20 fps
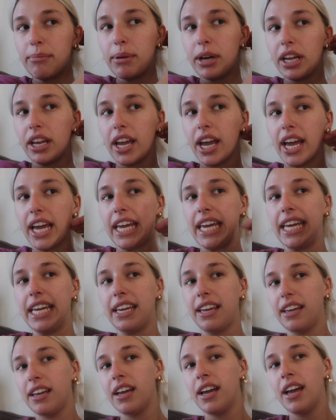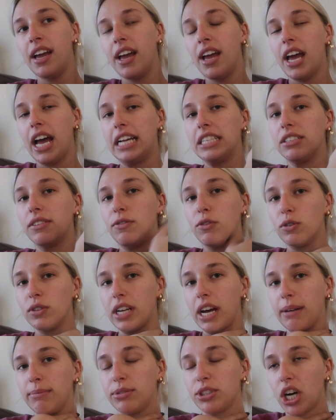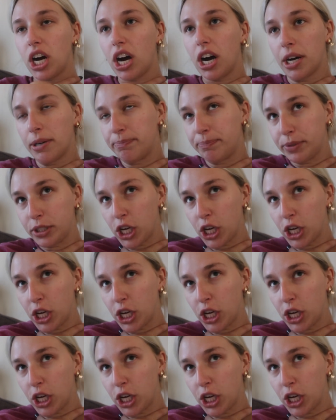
But yeah, he has a full-time job,